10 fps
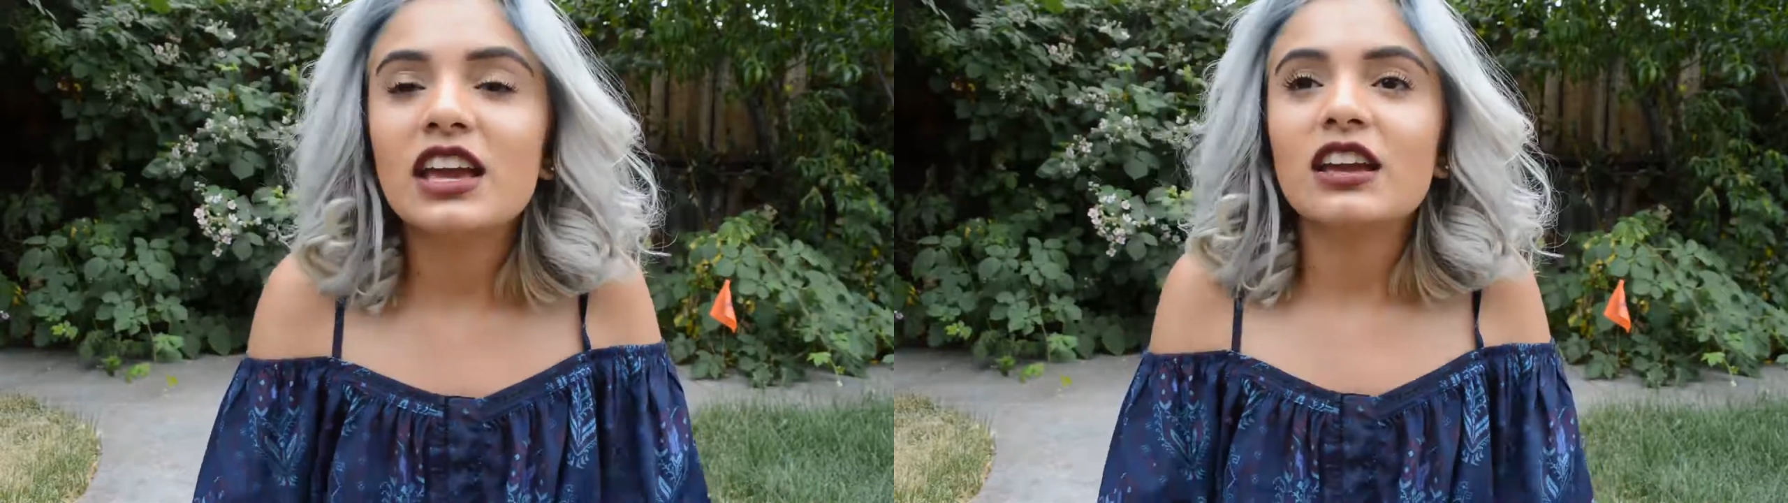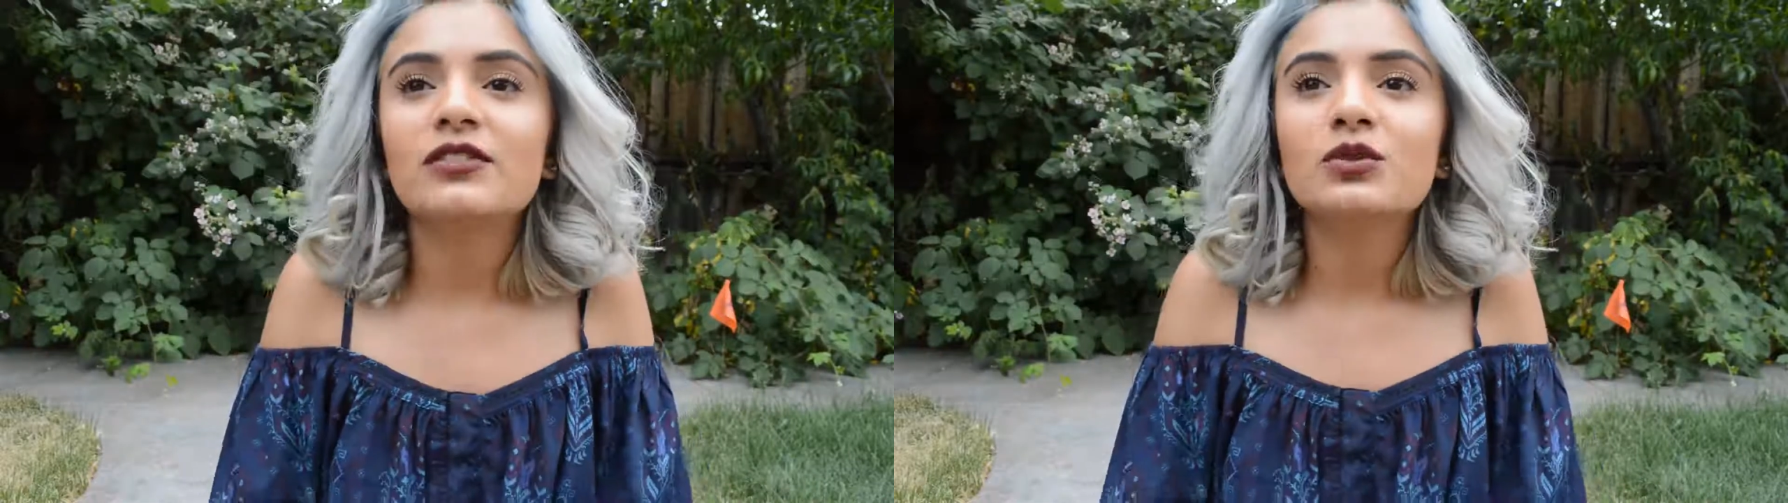
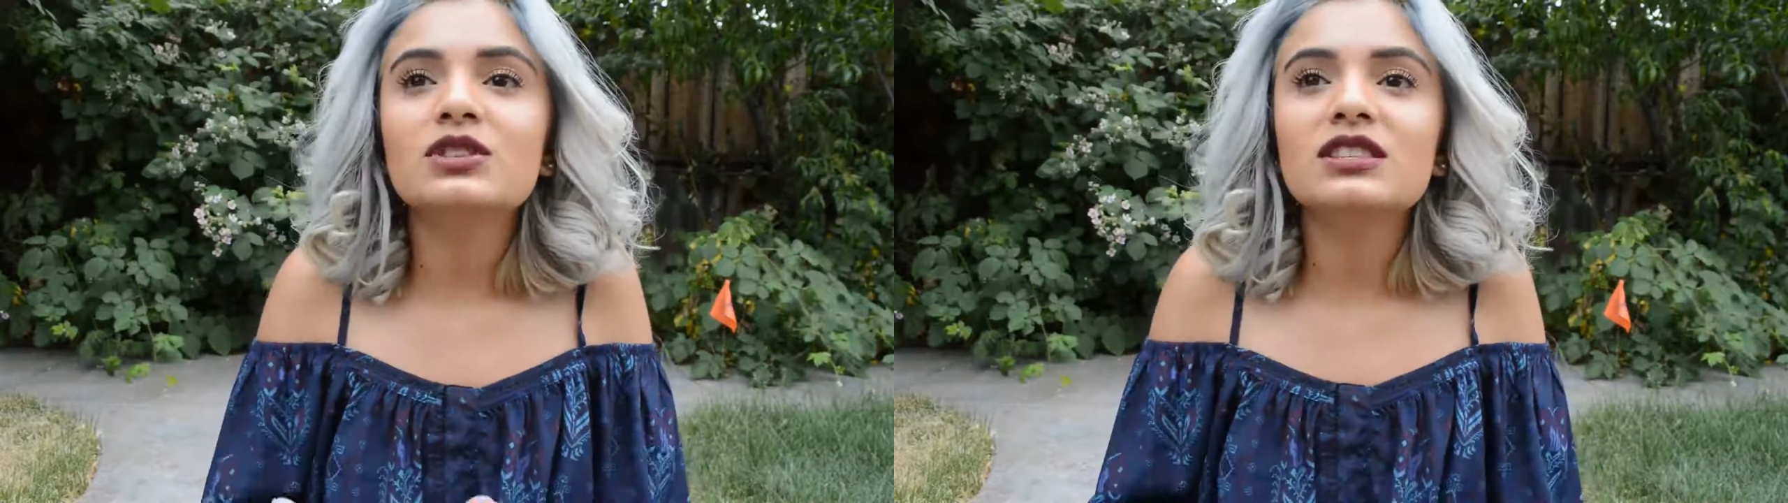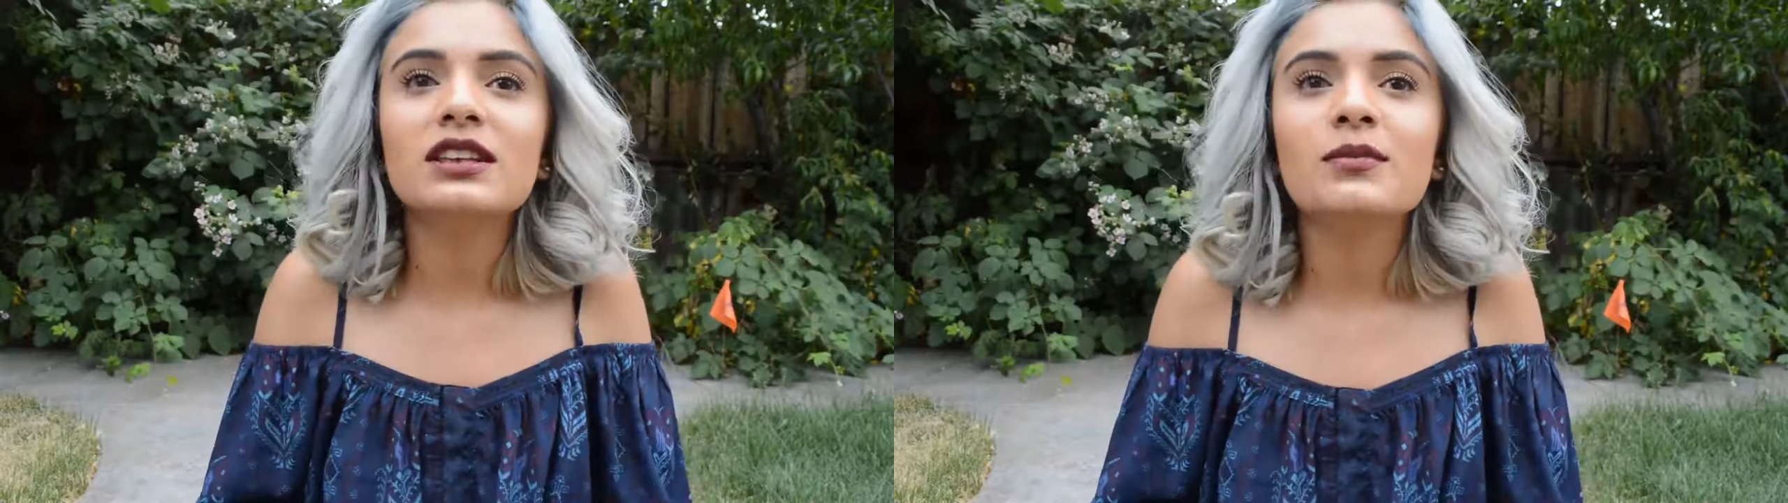If you
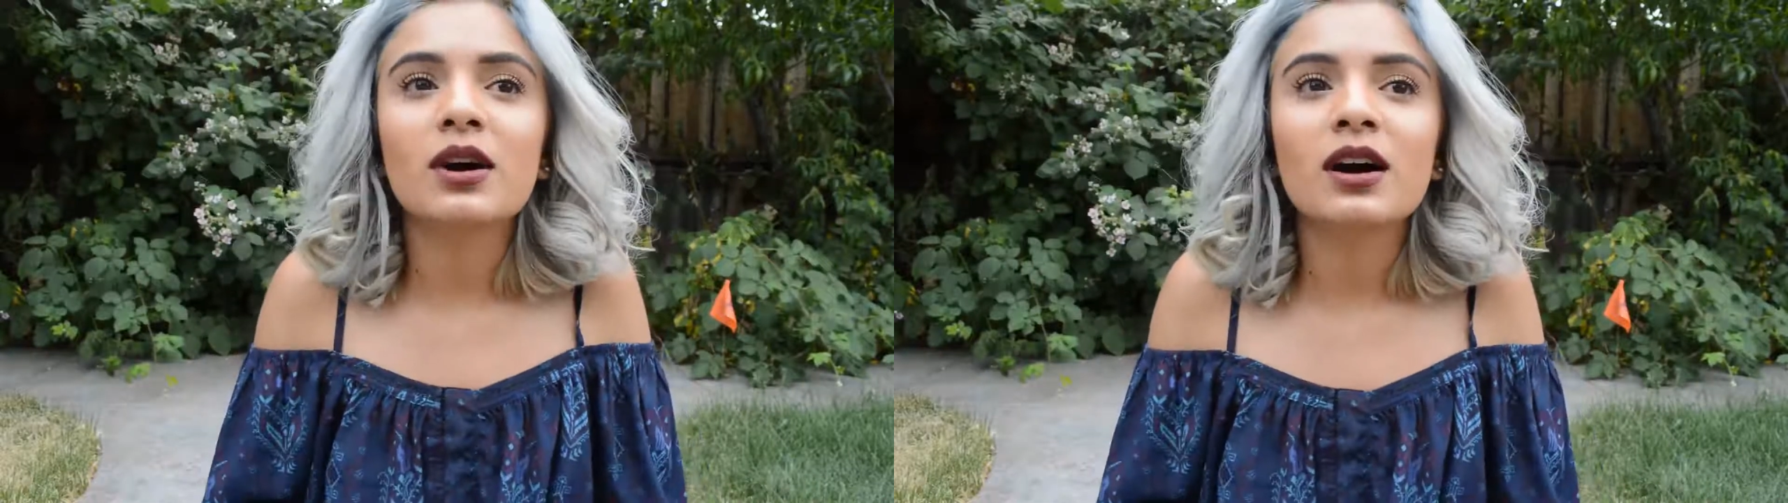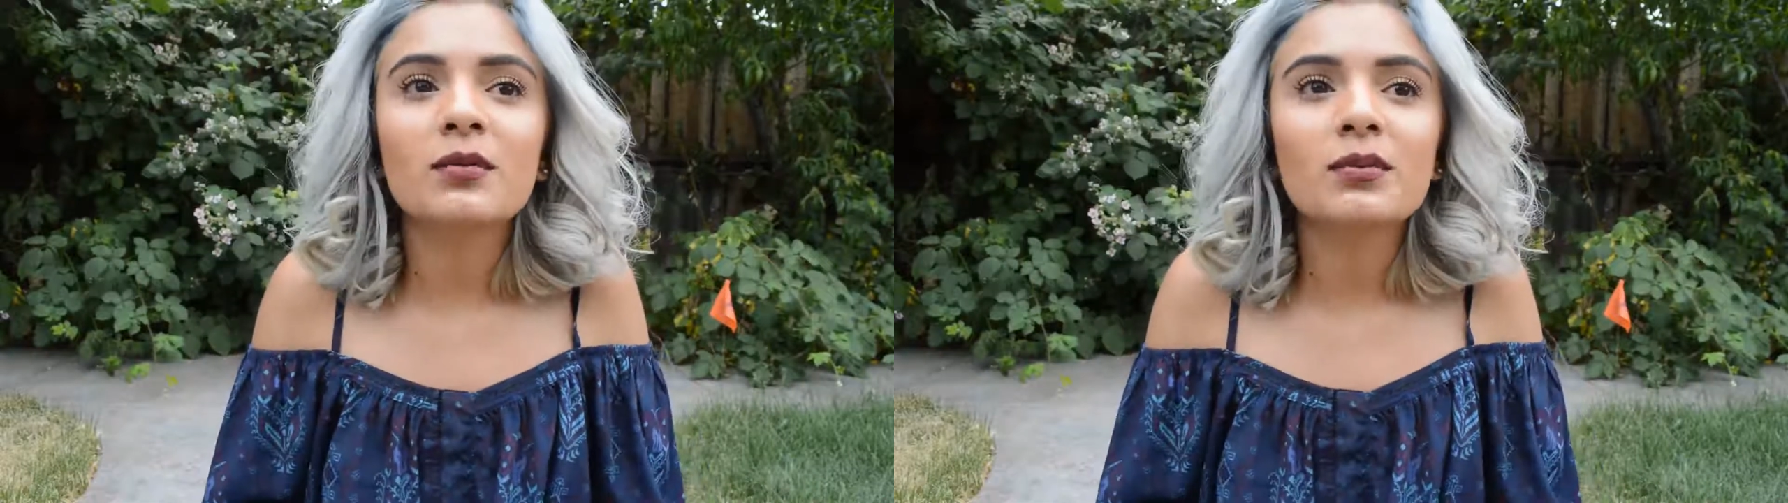slip
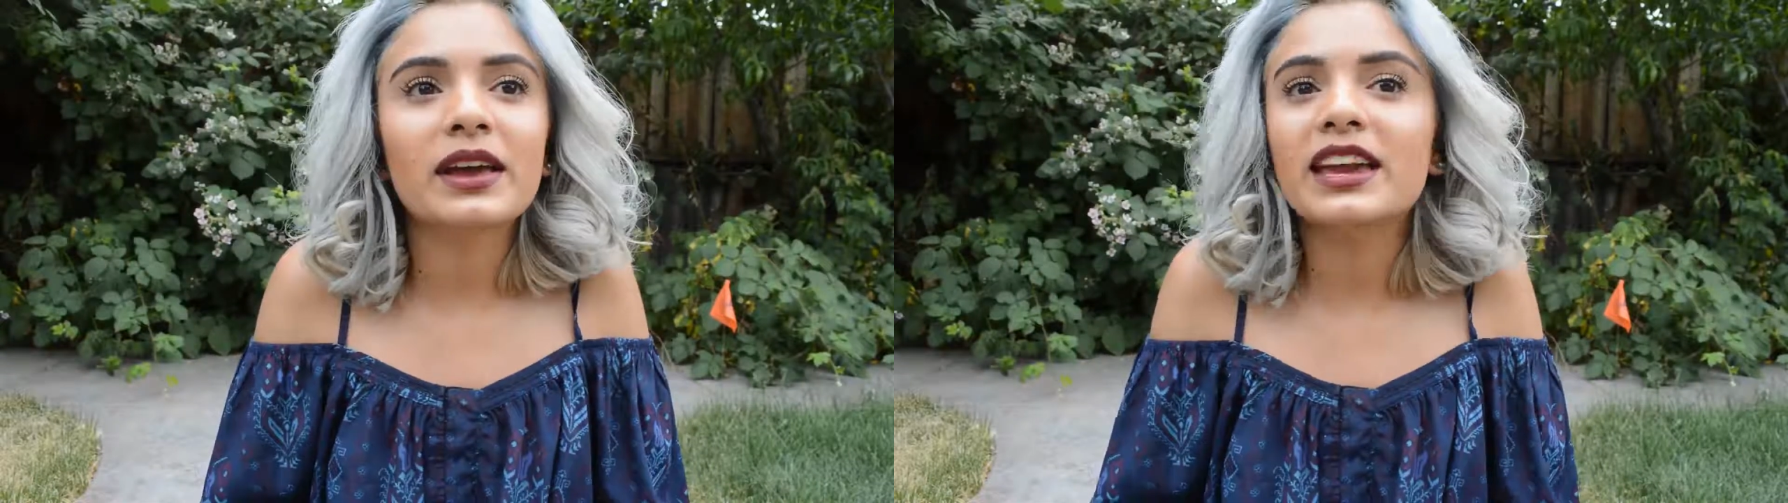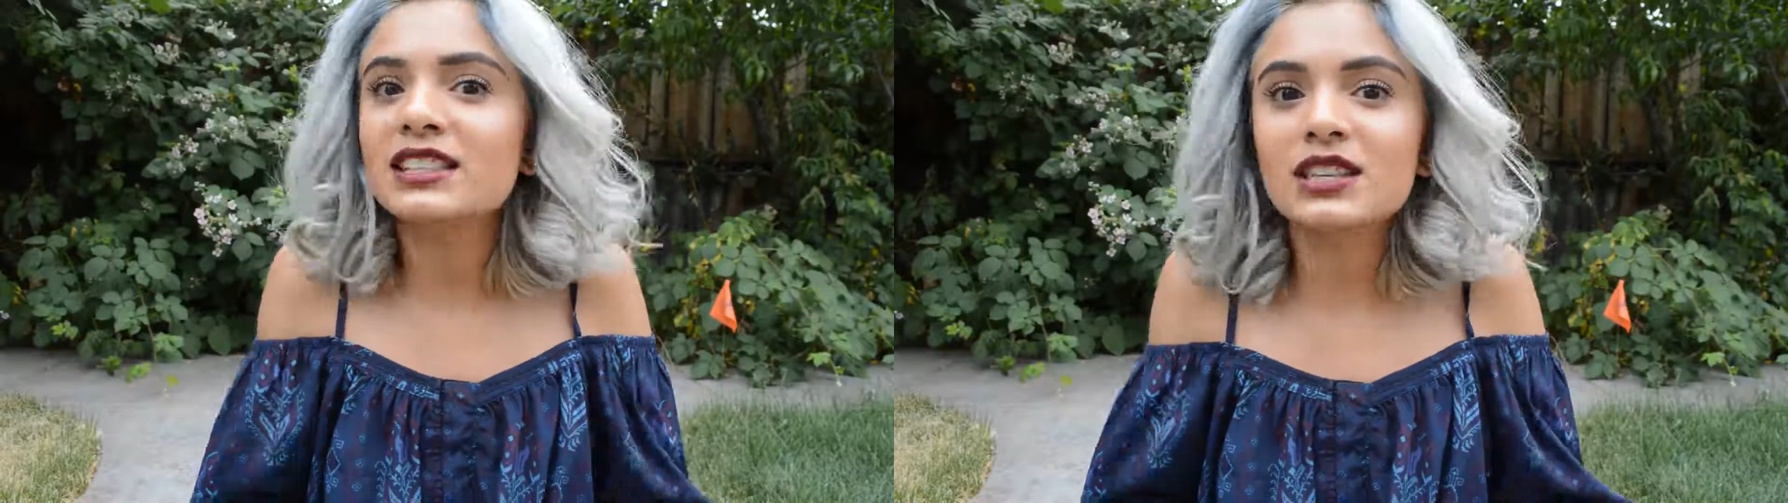up,
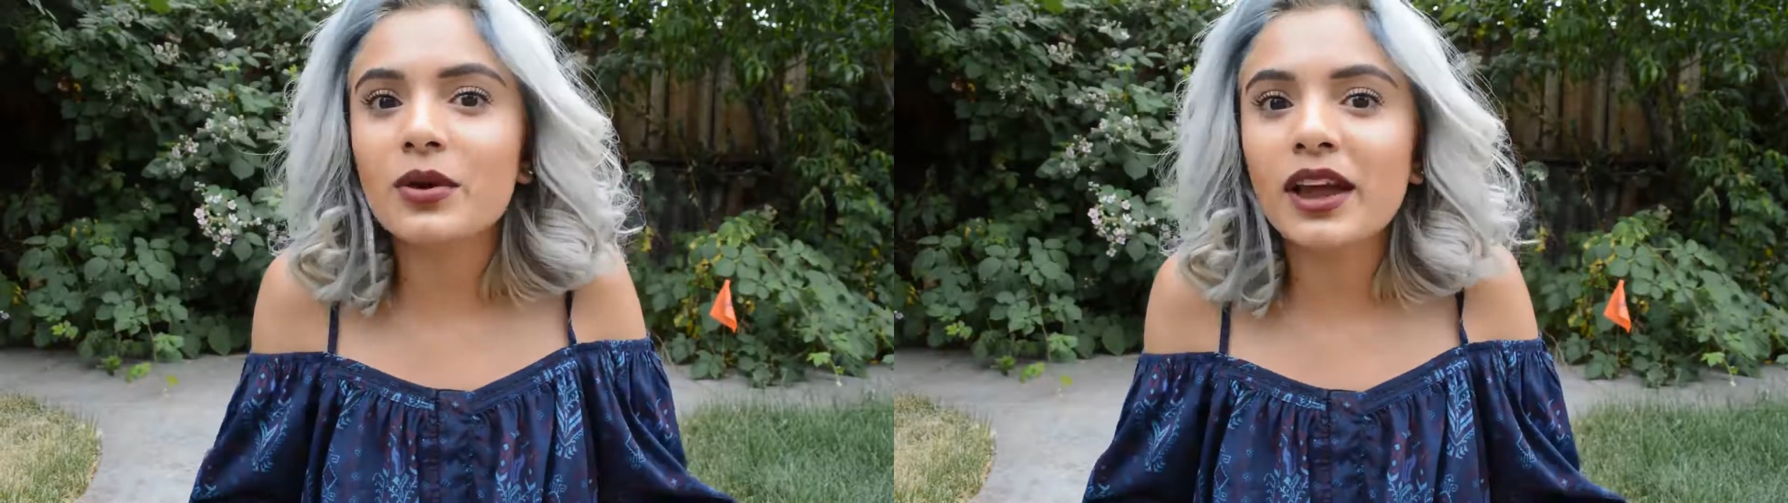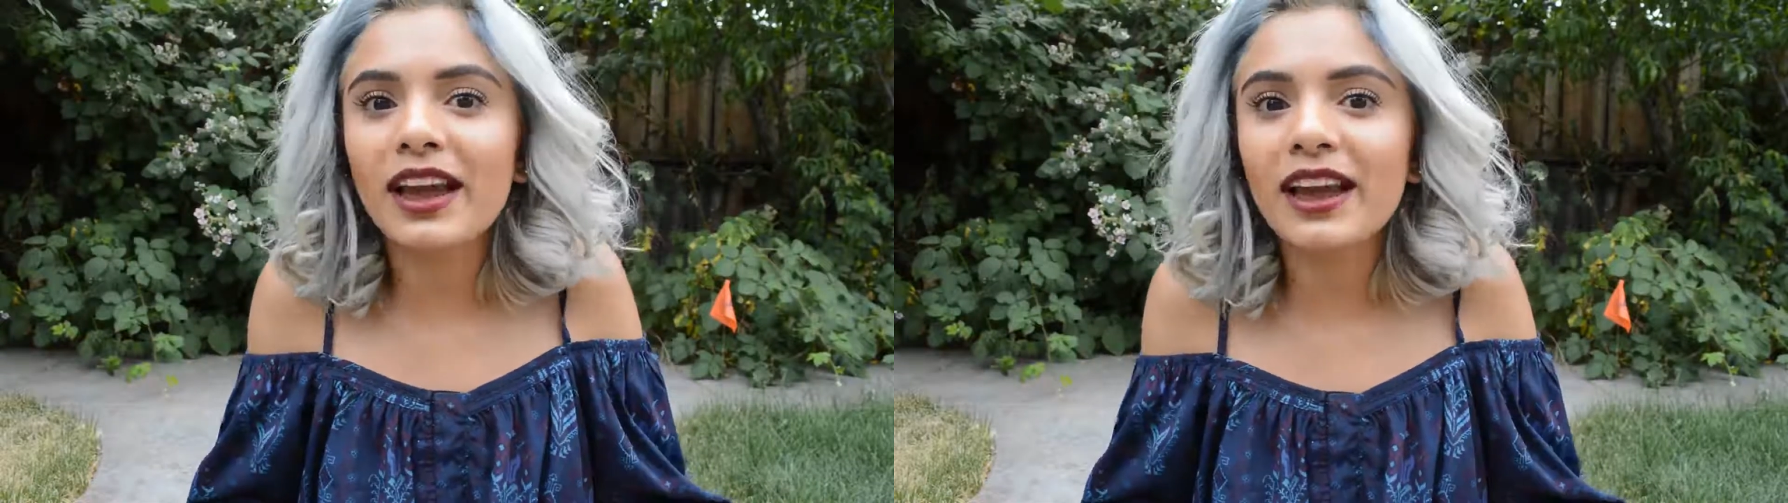it's
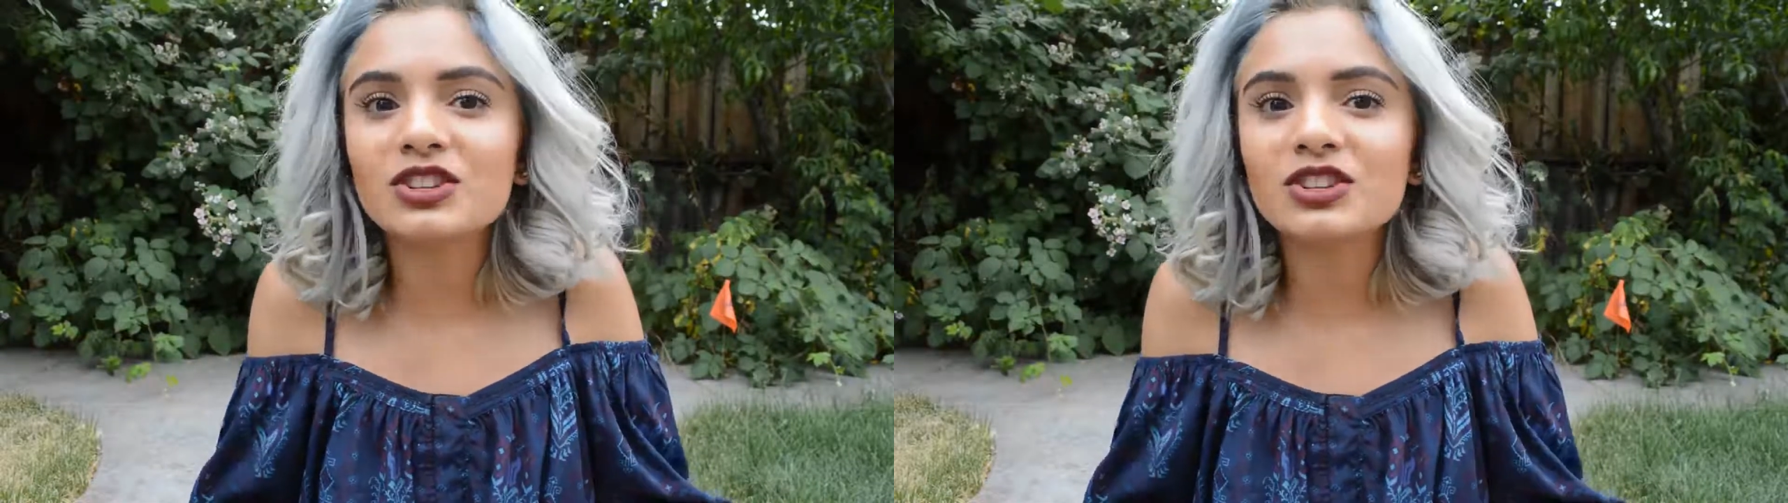okay.